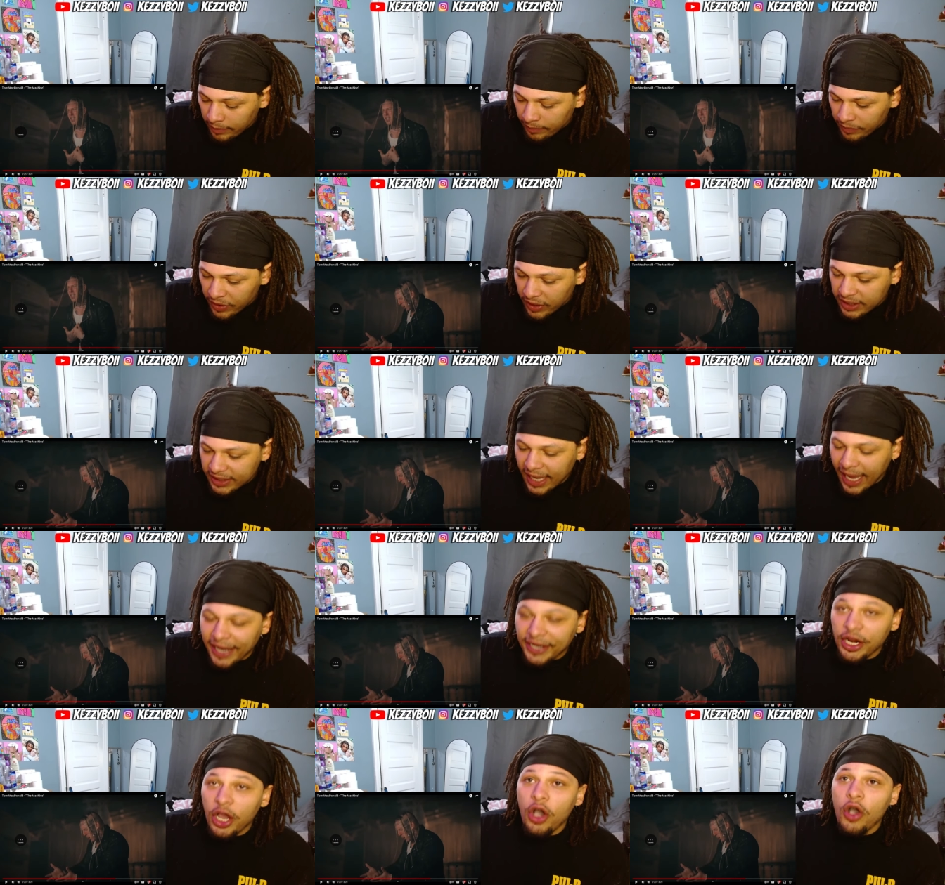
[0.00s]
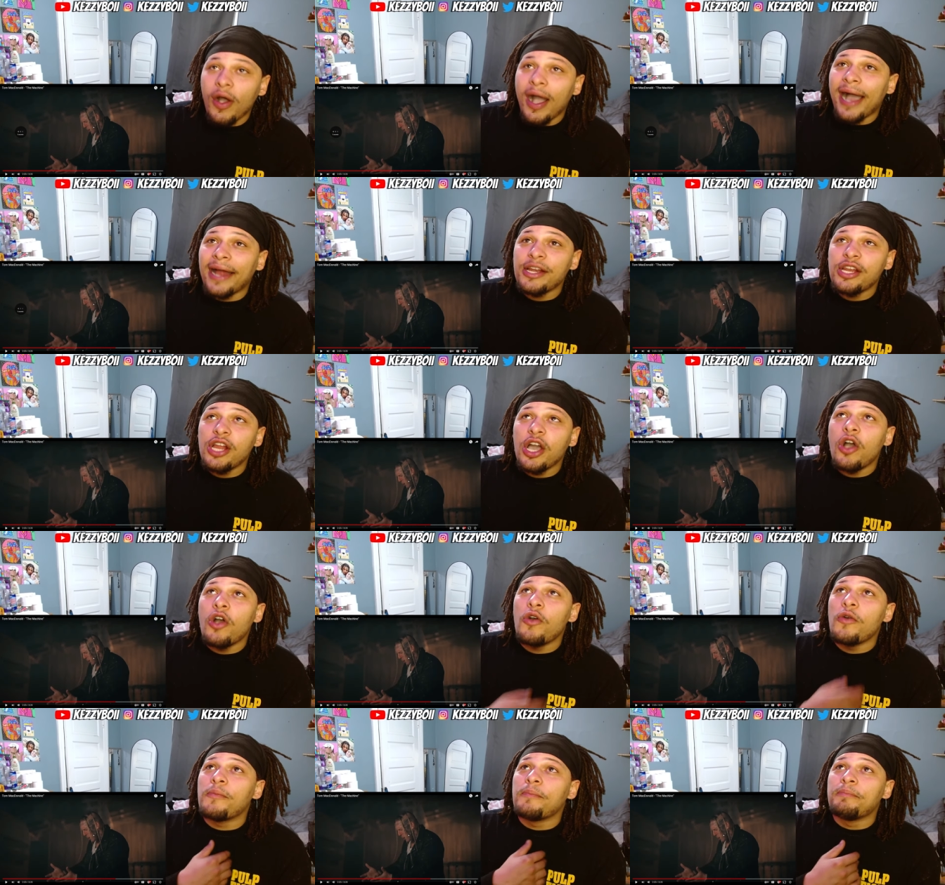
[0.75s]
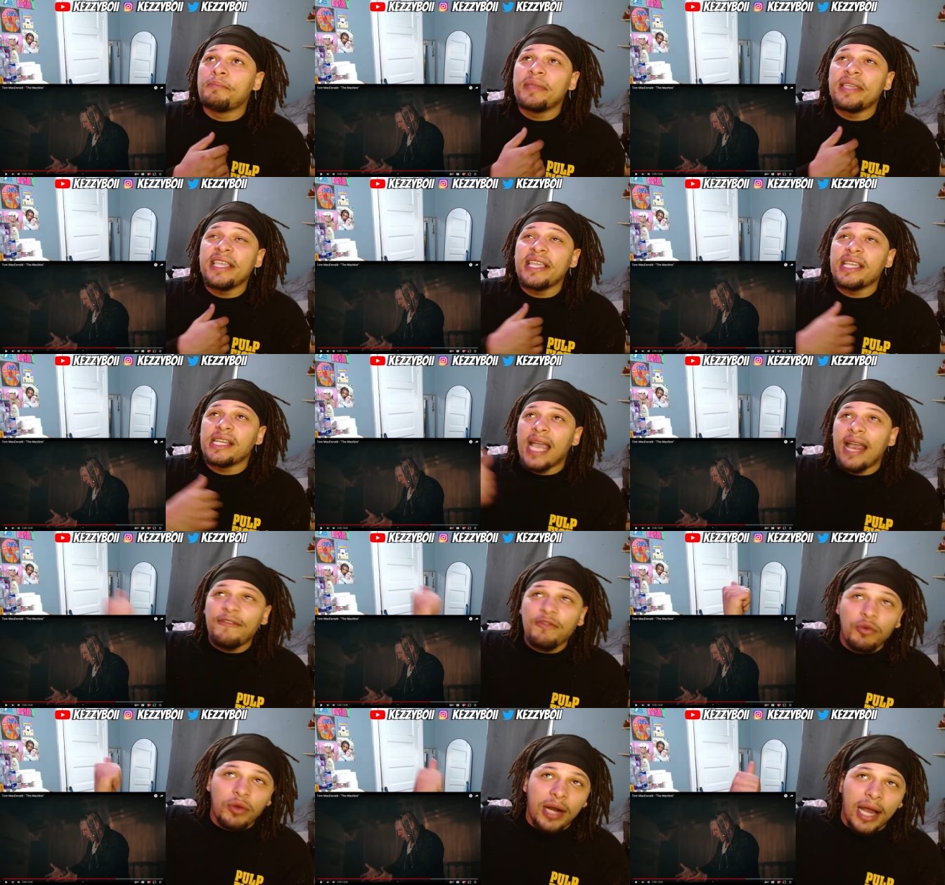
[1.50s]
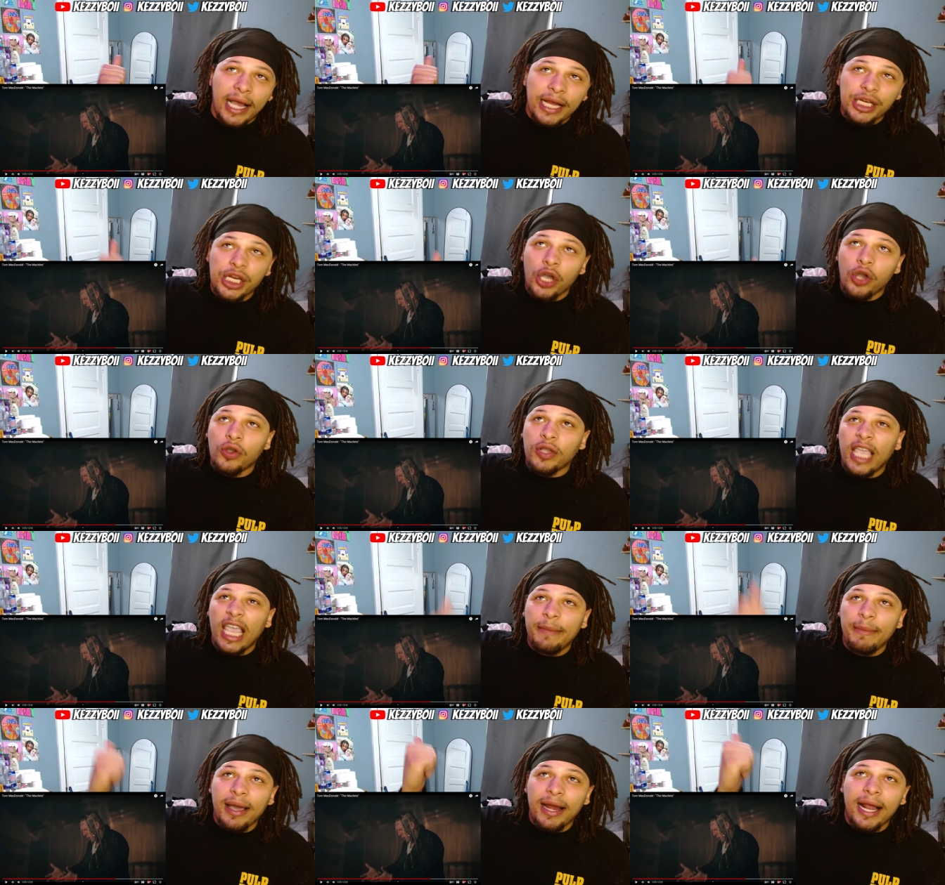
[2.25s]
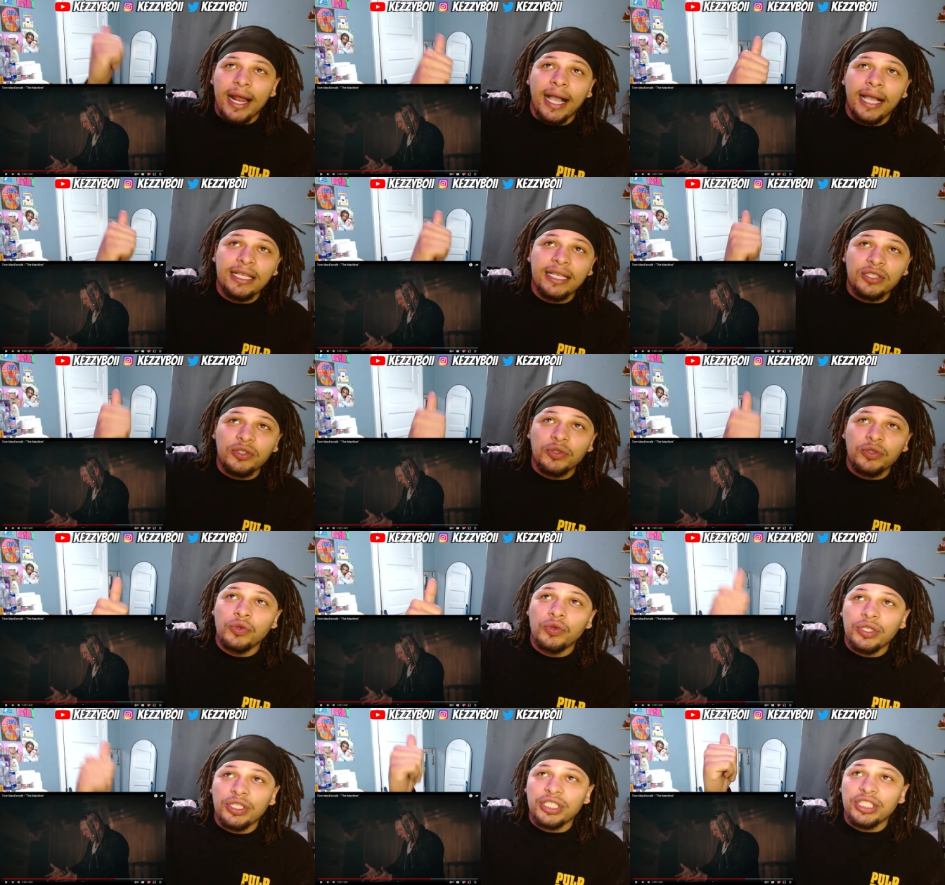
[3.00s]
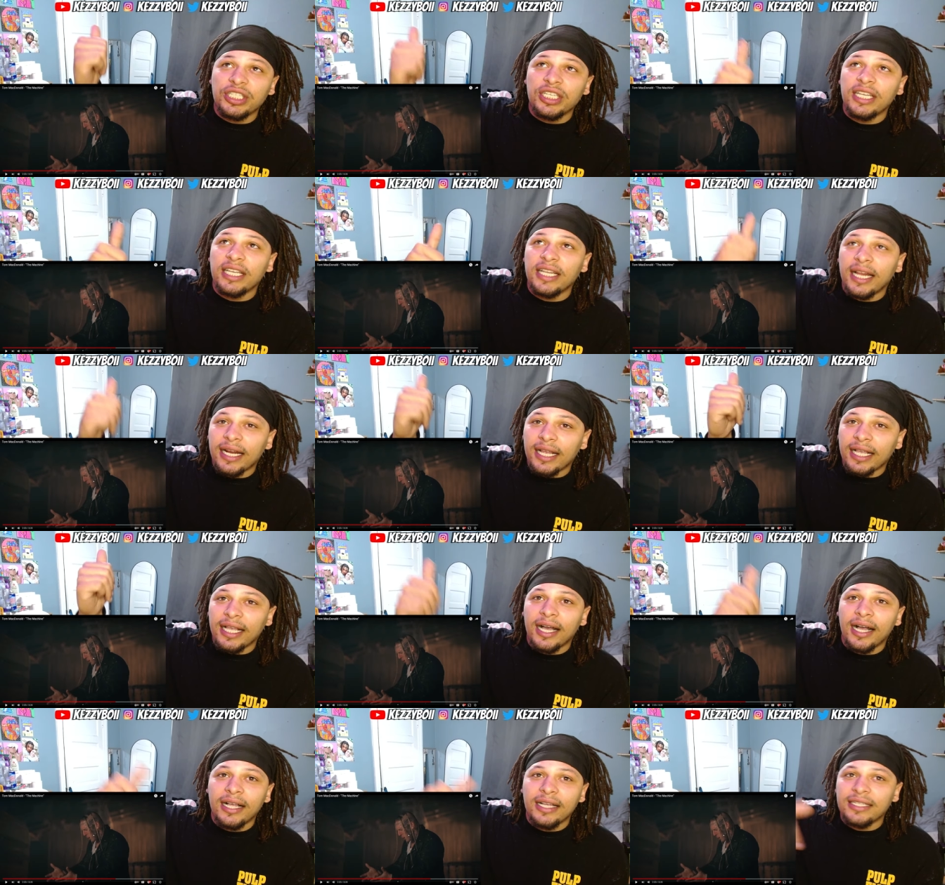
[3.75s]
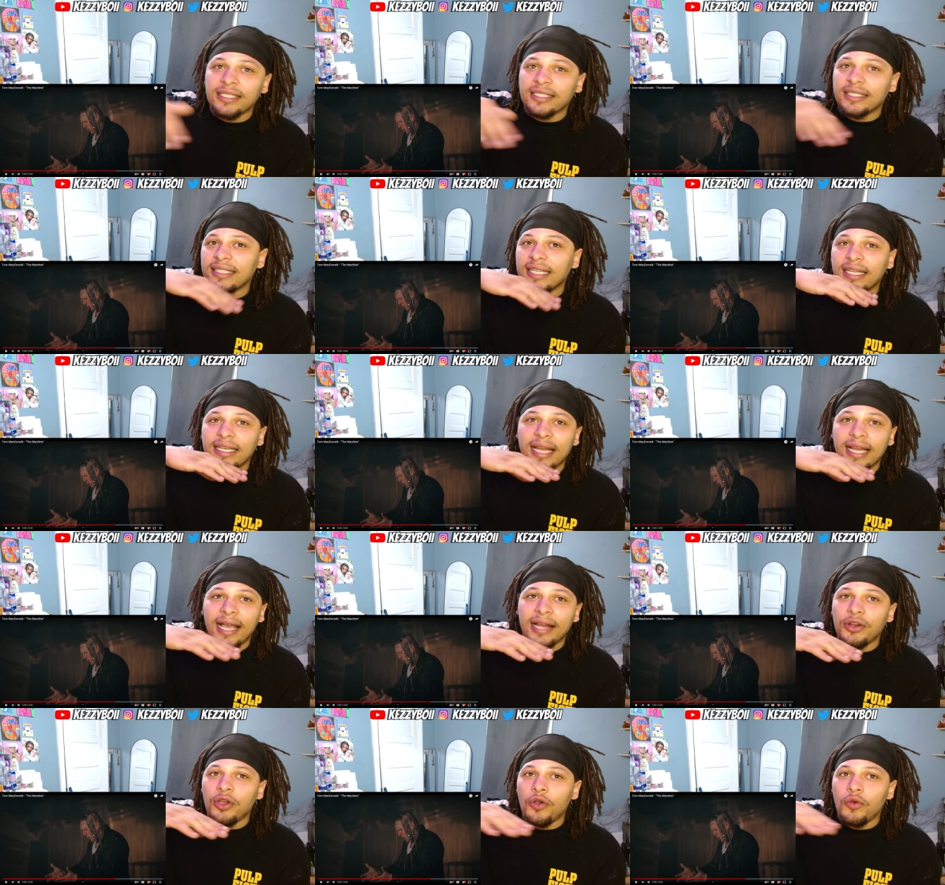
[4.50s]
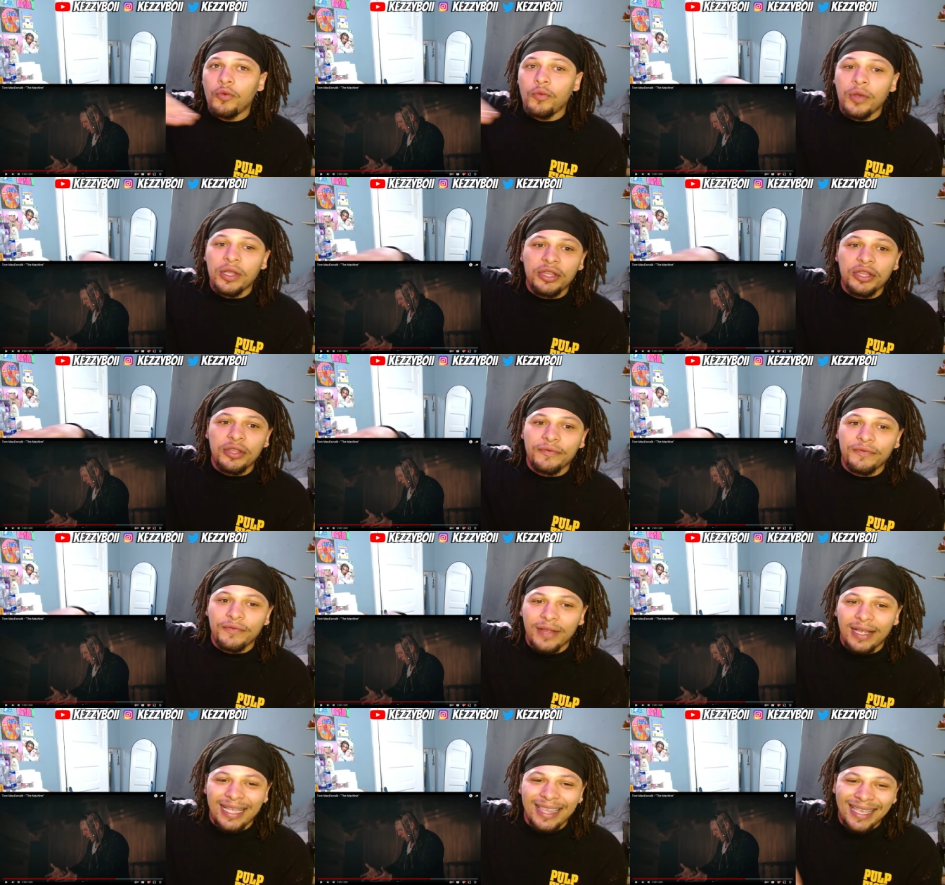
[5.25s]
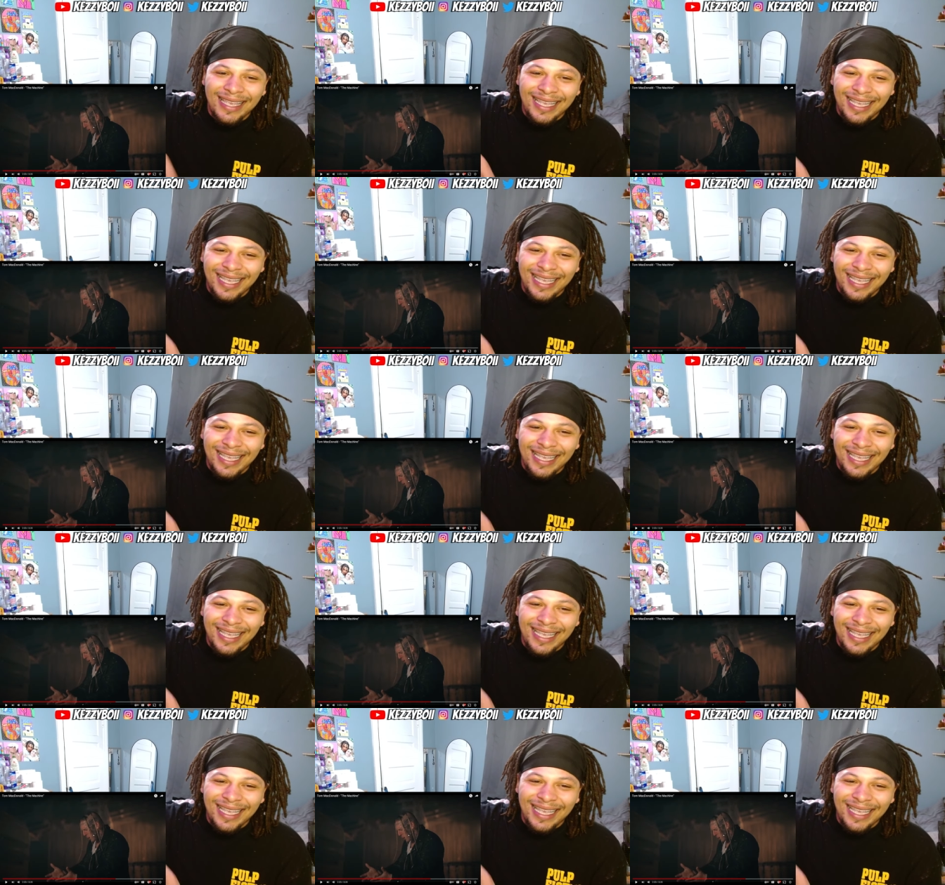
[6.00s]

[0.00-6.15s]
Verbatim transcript: Cause I know, I know, me and everyone I know came out of high school and shit, and out of college, and did not know what the like.